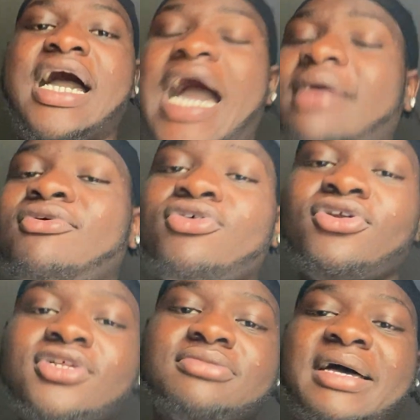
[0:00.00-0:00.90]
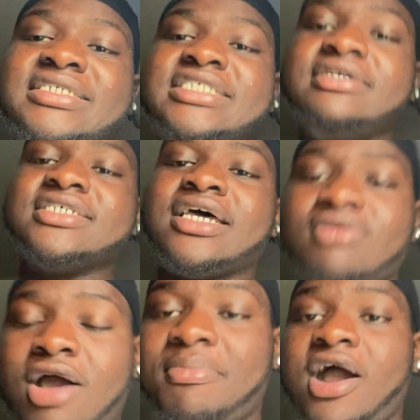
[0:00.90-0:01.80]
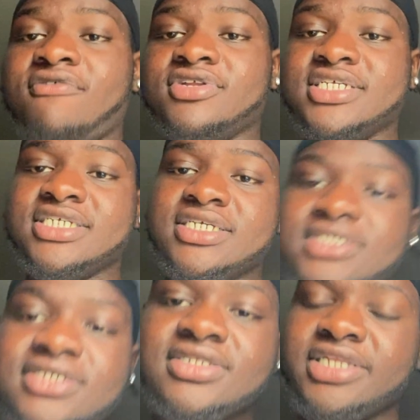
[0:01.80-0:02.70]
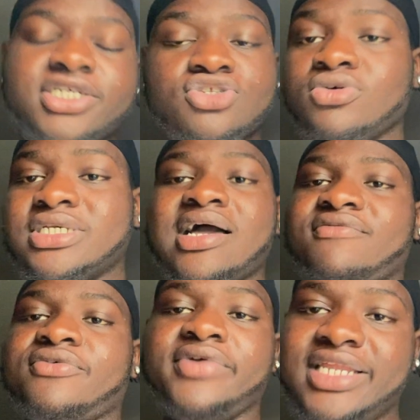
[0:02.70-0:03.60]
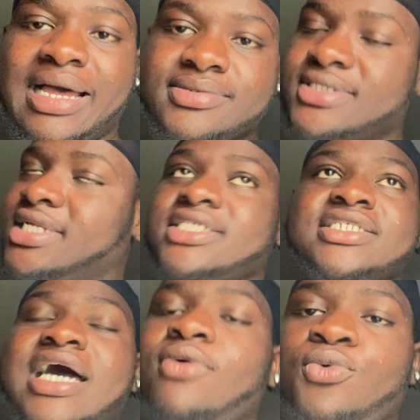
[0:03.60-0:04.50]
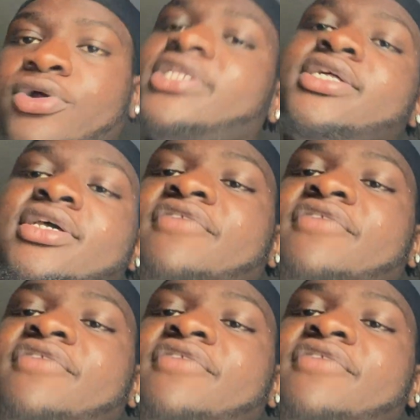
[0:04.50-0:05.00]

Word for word: I'm holding on to my seed because I know how powerful this is. There's no time for relapsing. It's not worth it.